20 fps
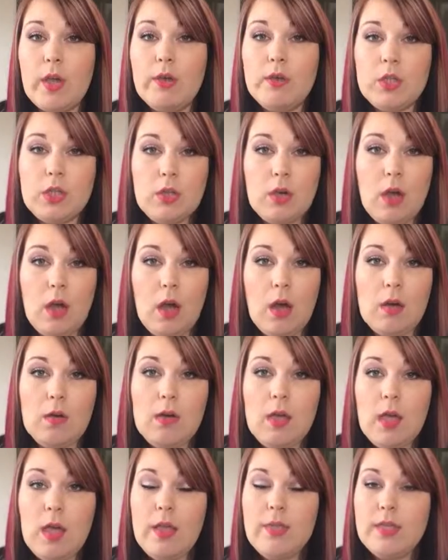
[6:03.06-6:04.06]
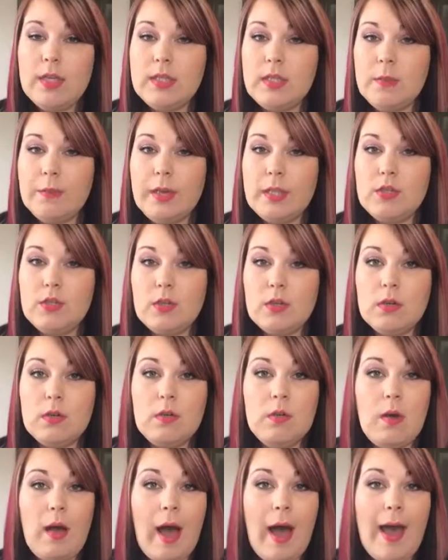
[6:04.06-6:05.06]
coaching call that's in my
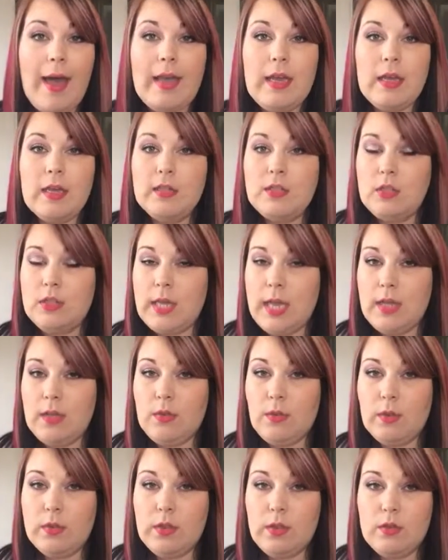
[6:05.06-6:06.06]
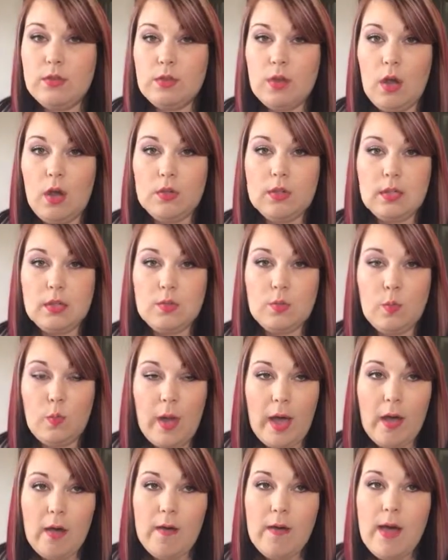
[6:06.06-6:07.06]
circle, I take on those calls as
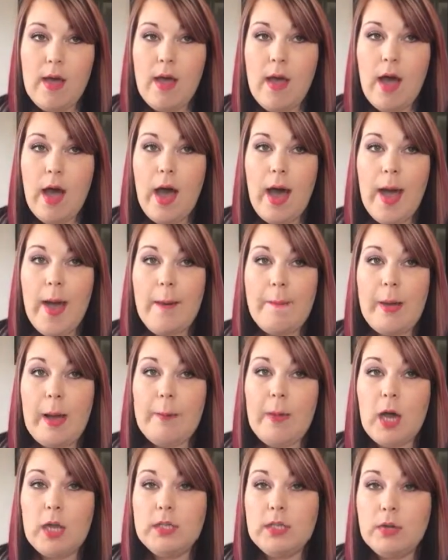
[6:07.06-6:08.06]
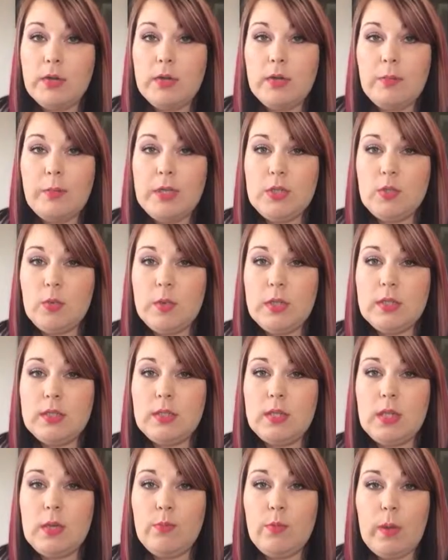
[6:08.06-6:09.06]
well. I'm also going to be doing
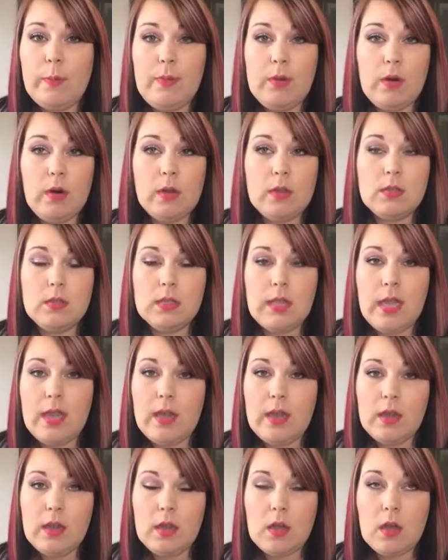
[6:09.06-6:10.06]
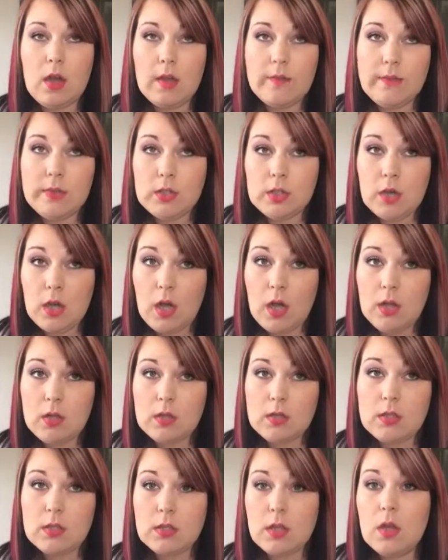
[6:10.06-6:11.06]
team webinars and conference
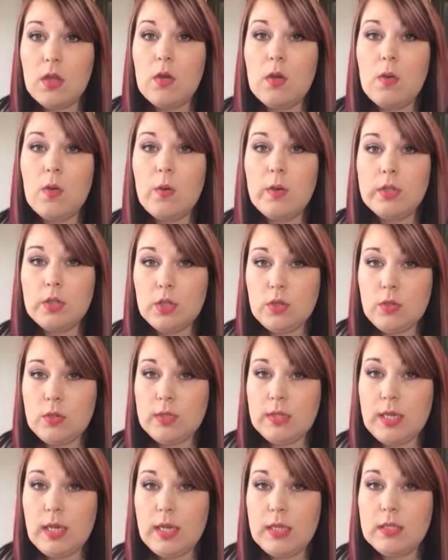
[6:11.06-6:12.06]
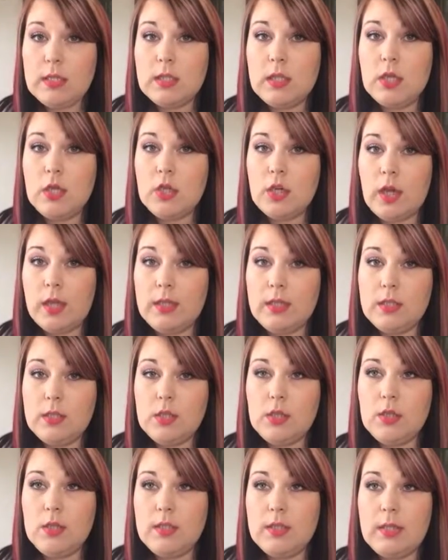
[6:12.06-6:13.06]
calls on Tuesdays, not this
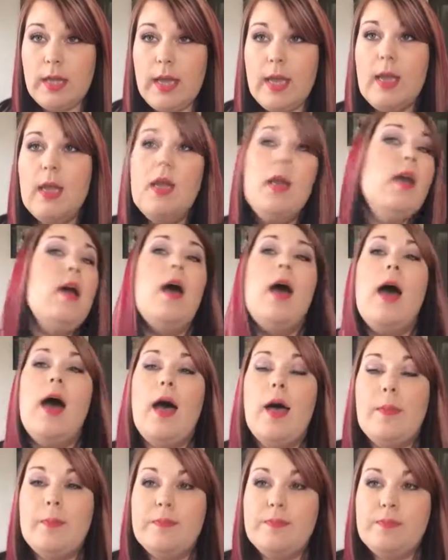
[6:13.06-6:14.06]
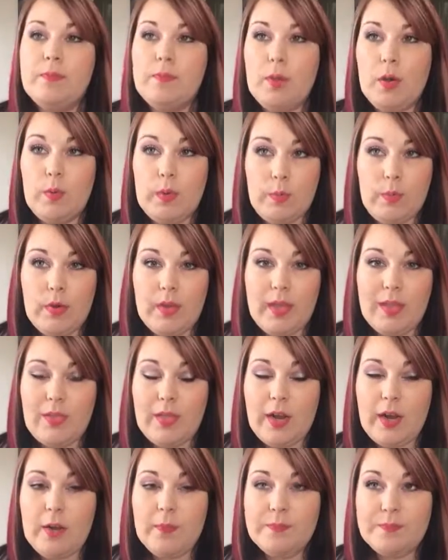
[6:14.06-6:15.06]
Tuesday, but we will get
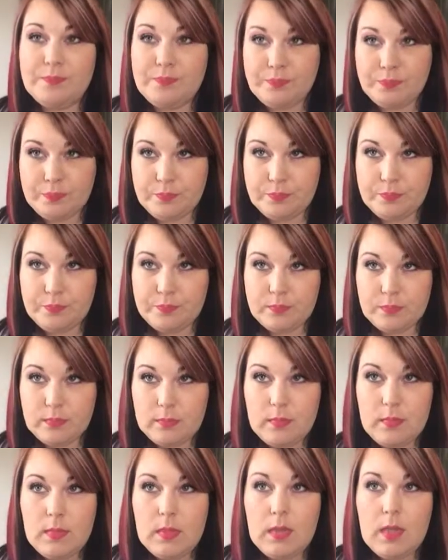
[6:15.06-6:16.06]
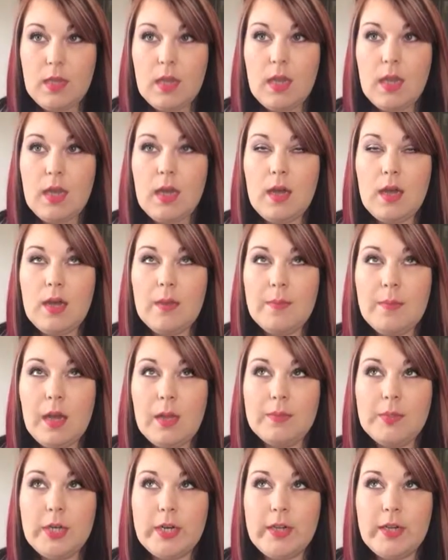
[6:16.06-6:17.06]
there.
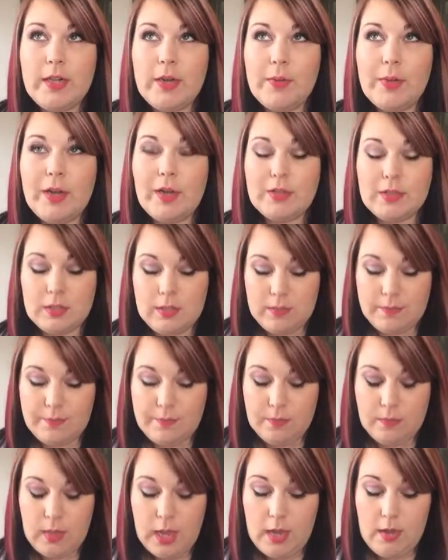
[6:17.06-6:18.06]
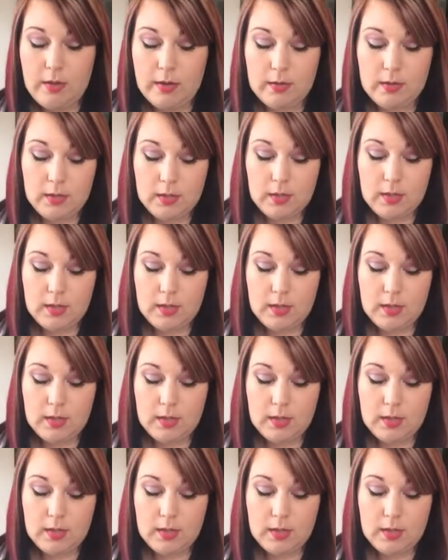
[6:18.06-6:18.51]
I'm trying to think what else. Hang on.